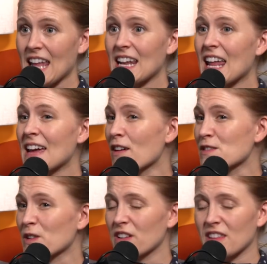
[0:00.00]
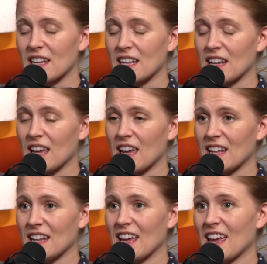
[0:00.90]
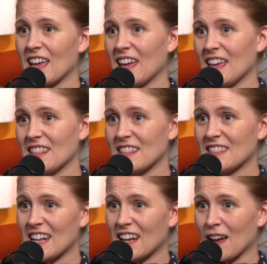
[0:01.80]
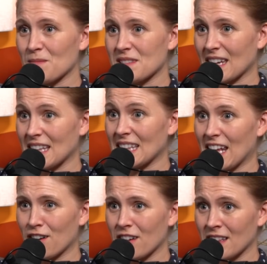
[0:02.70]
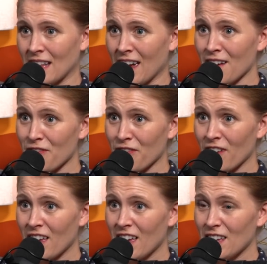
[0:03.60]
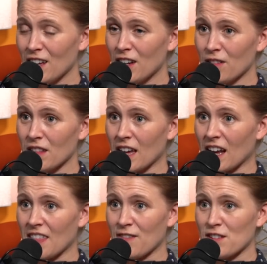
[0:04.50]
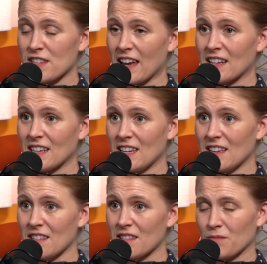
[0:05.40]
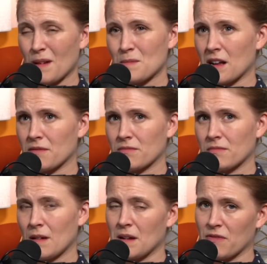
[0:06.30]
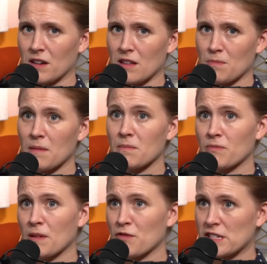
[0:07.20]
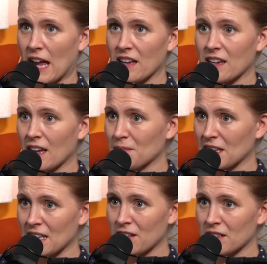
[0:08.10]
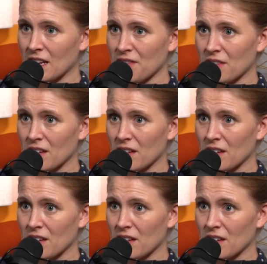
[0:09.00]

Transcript: and I've also heard that it comes like later in life. You know, like I think for Zach and Keith, maybe not for Keith, but for Zach, it came like later in life.